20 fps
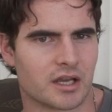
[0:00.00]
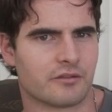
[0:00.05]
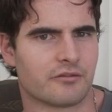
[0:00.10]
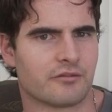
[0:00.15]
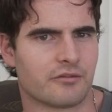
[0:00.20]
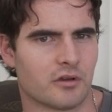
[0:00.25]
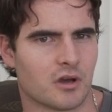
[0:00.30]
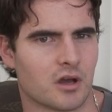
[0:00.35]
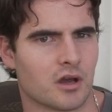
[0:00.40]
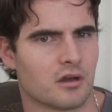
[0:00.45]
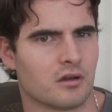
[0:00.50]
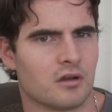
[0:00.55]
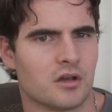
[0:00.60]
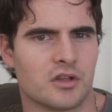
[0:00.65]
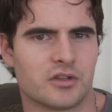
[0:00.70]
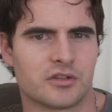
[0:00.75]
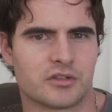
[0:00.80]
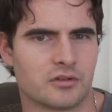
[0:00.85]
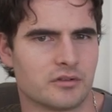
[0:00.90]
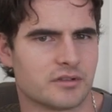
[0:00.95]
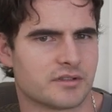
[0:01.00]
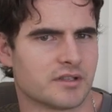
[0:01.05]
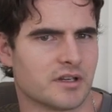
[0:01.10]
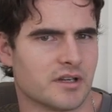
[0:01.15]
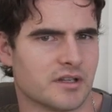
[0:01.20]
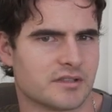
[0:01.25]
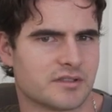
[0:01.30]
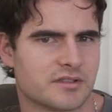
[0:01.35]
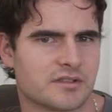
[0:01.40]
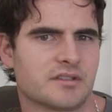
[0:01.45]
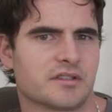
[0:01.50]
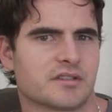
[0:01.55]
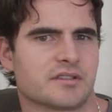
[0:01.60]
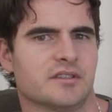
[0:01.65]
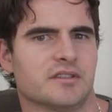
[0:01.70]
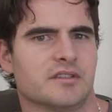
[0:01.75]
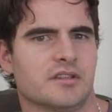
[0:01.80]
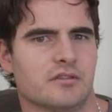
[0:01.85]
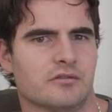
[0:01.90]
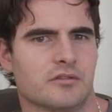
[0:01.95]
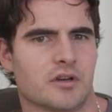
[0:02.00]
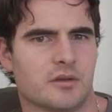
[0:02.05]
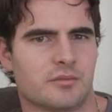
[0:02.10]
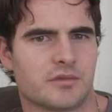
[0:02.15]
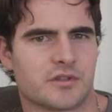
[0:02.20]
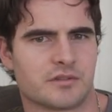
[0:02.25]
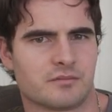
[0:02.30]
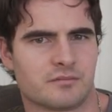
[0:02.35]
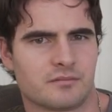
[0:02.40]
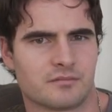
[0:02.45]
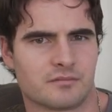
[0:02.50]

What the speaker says: for 2 sets, 6 to 10 reps.